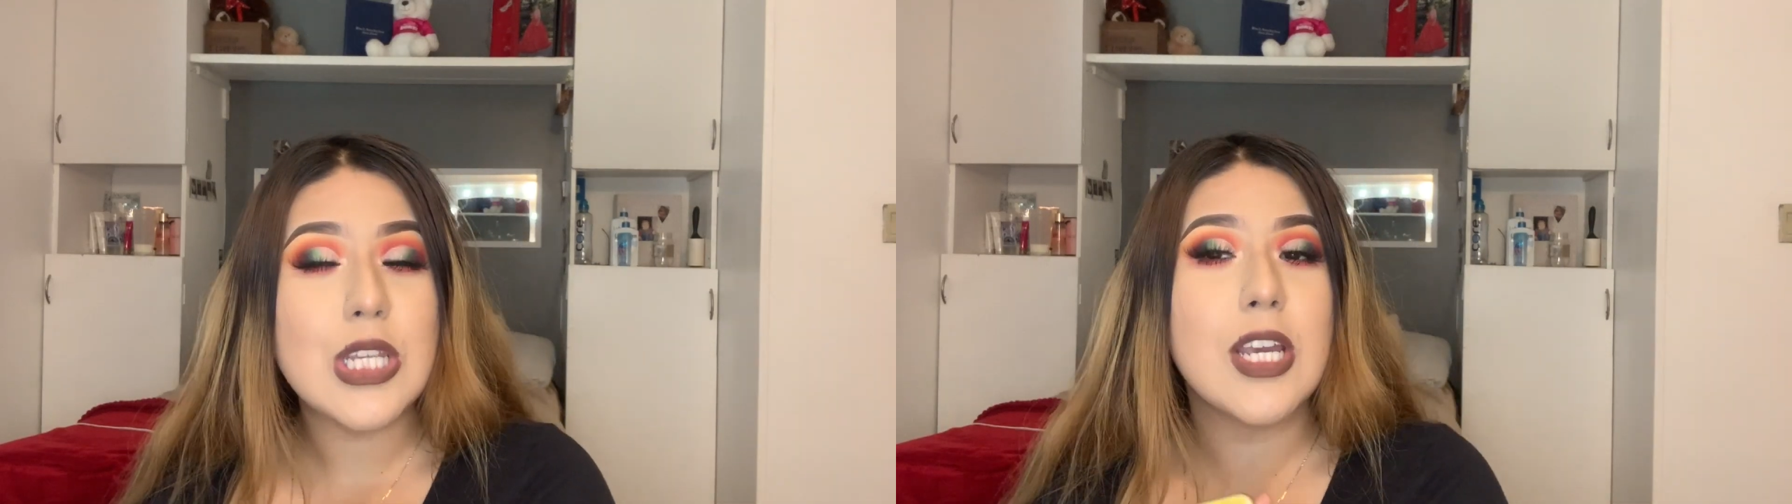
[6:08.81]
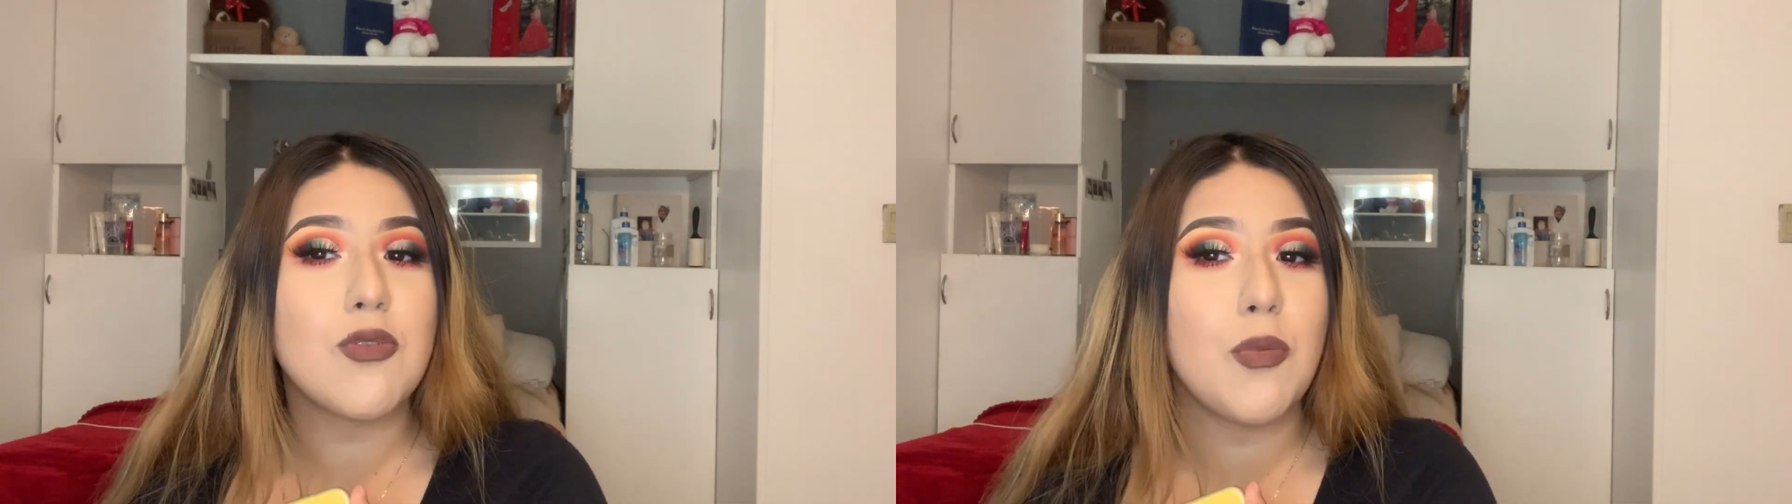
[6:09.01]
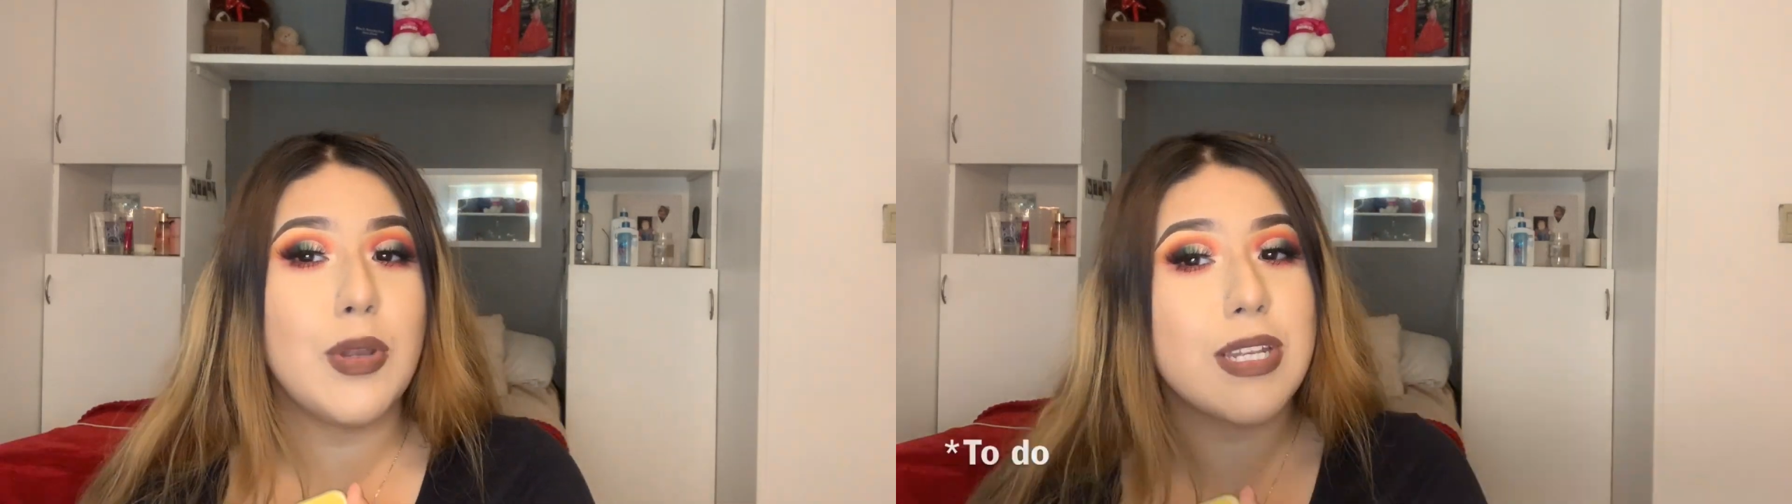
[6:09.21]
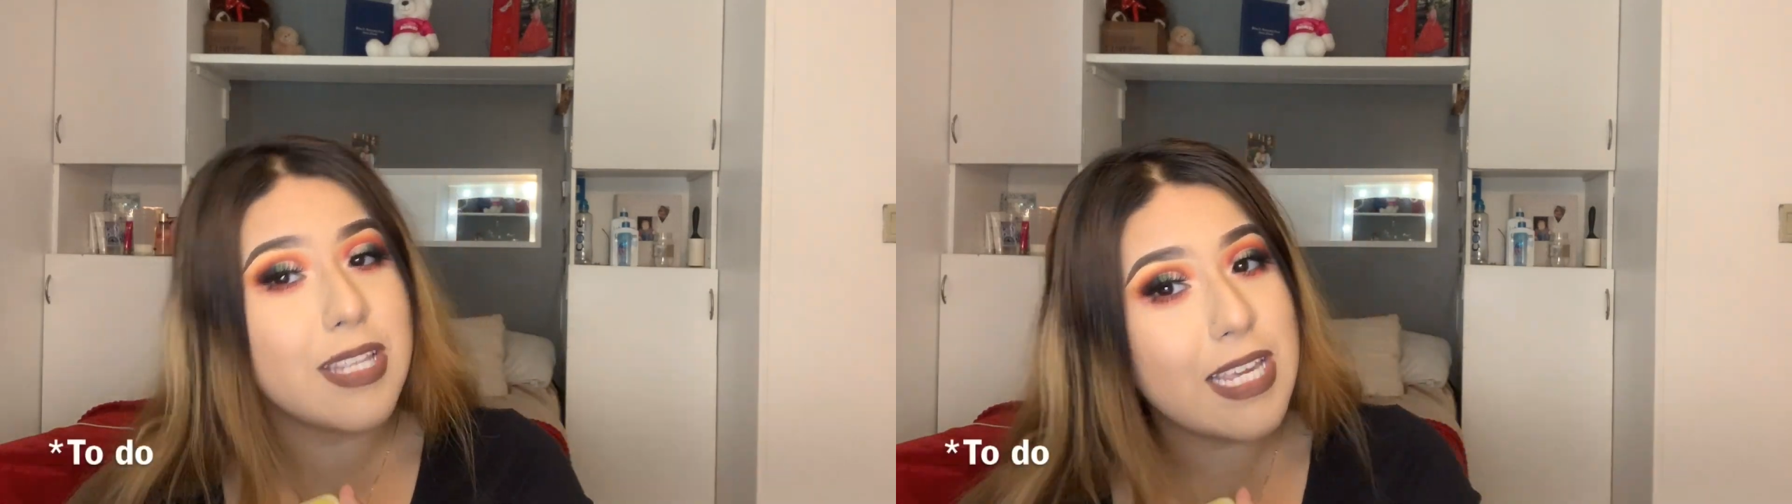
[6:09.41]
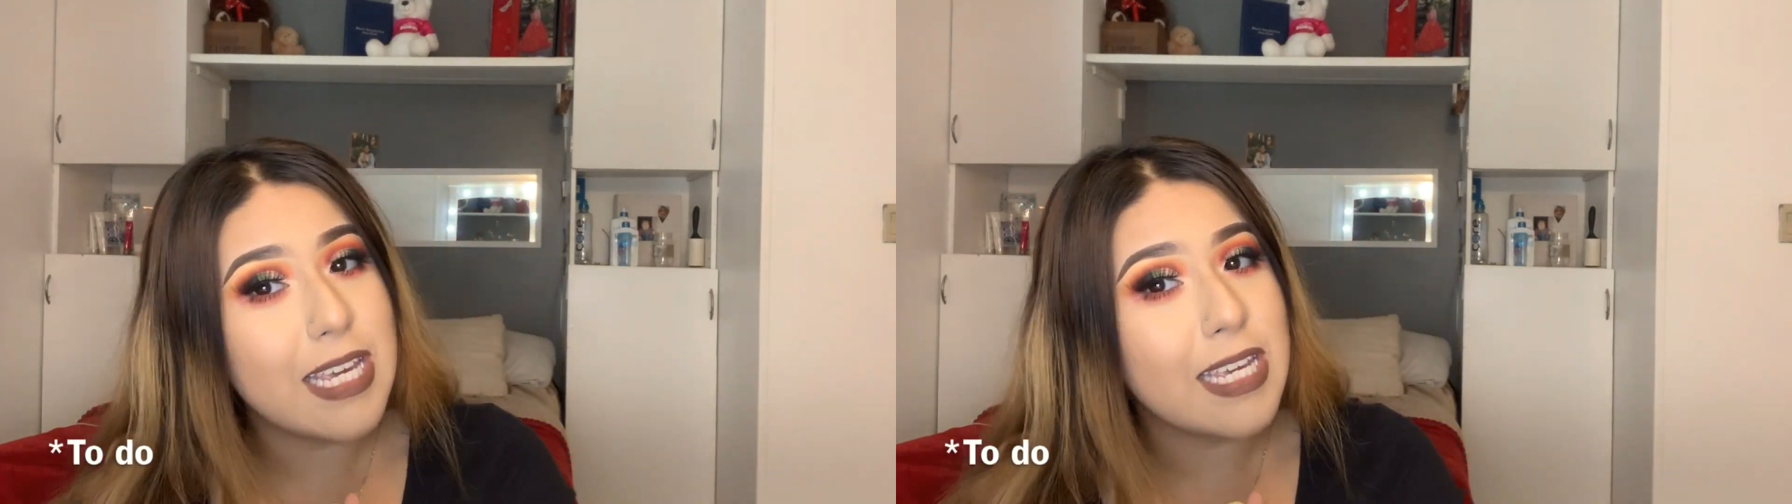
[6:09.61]
you guys want me to
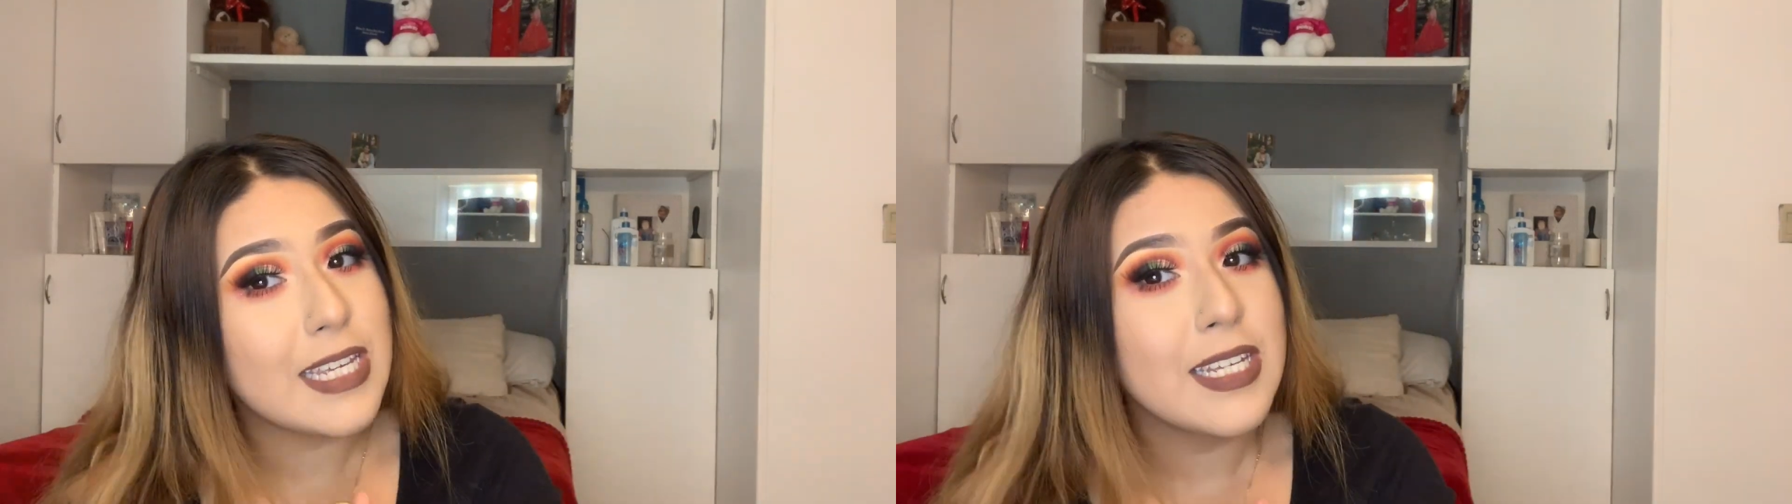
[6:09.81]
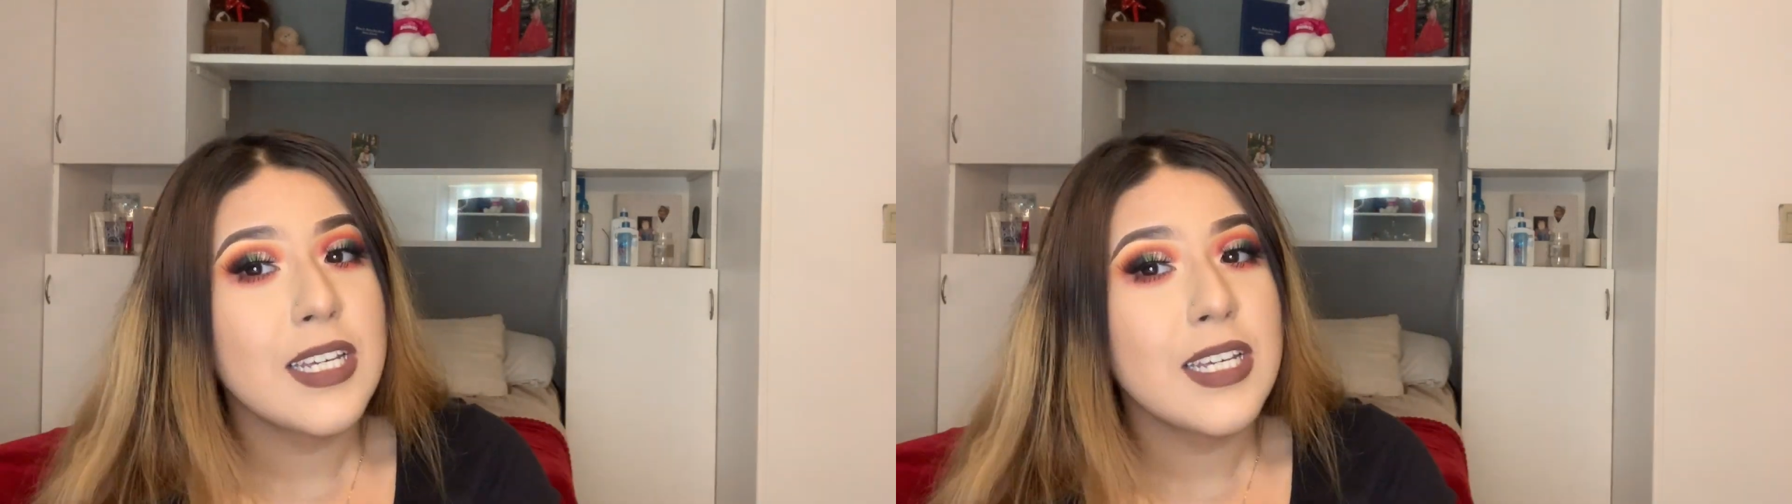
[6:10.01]
see.